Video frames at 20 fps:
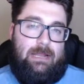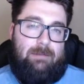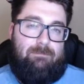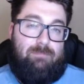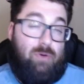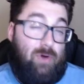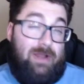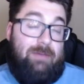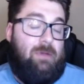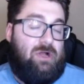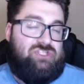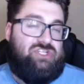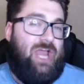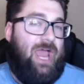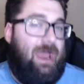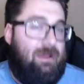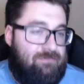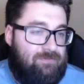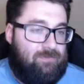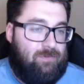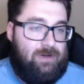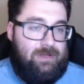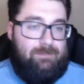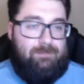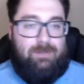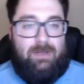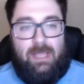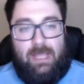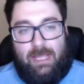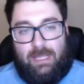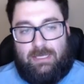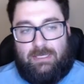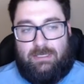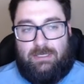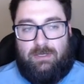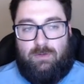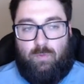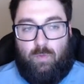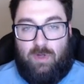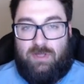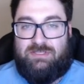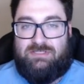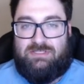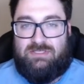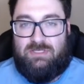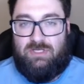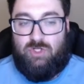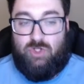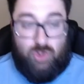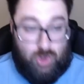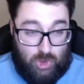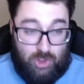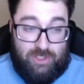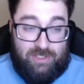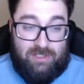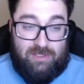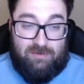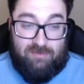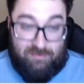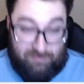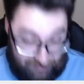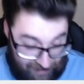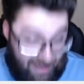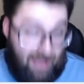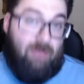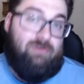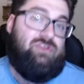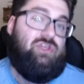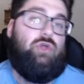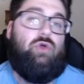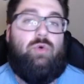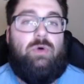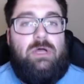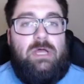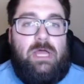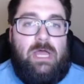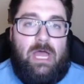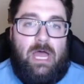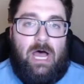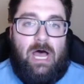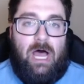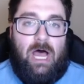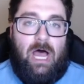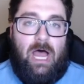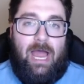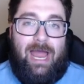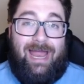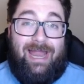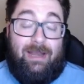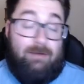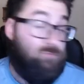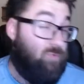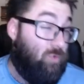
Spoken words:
pretty much every pick was good value. And